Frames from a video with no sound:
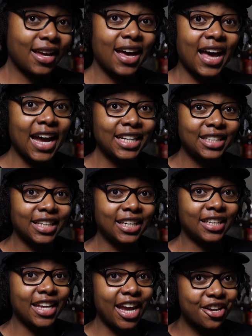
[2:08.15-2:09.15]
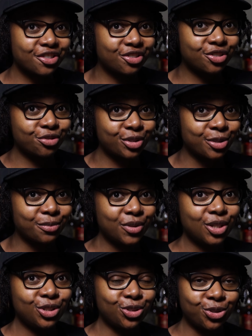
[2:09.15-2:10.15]
I did an extra trip
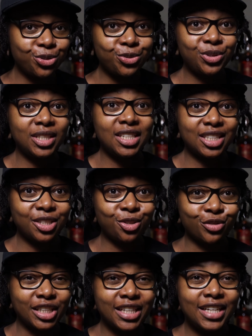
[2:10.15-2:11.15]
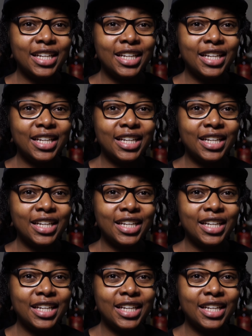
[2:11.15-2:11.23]
to the distillery